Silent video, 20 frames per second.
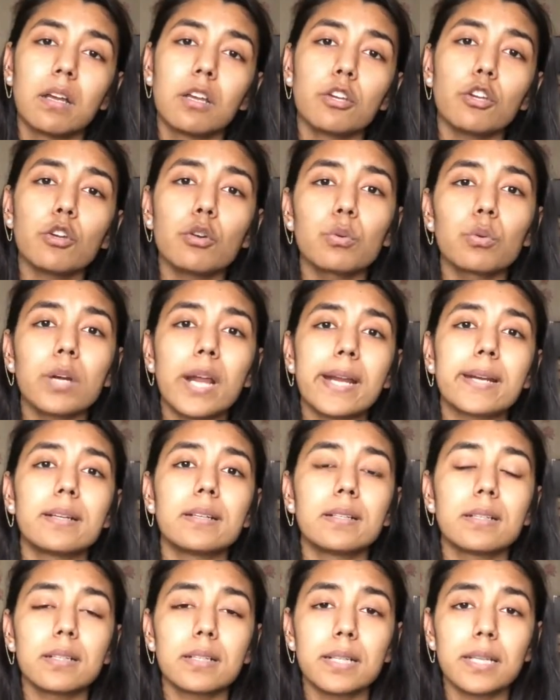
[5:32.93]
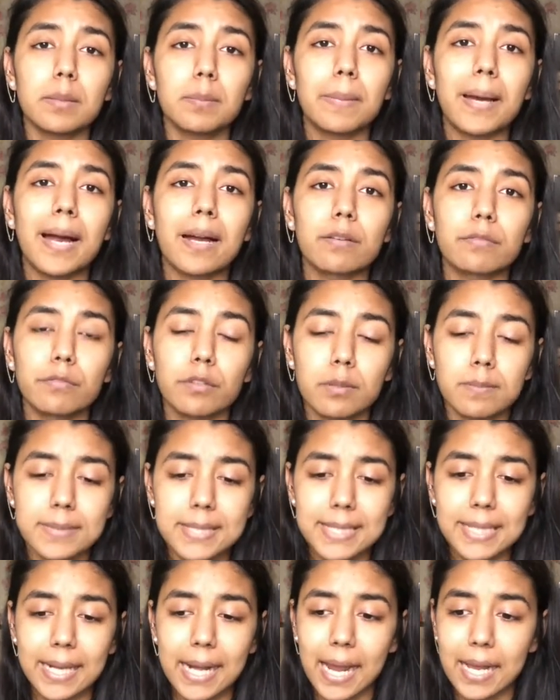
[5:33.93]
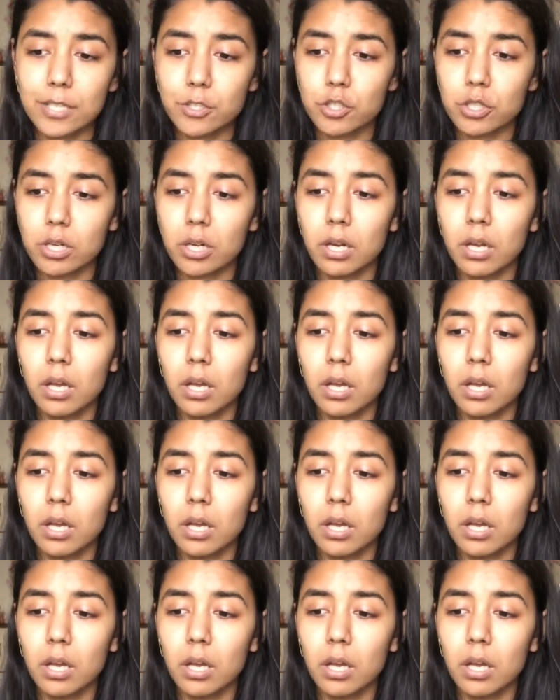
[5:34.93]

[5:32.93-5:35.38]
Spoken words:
your own identity back from scratch.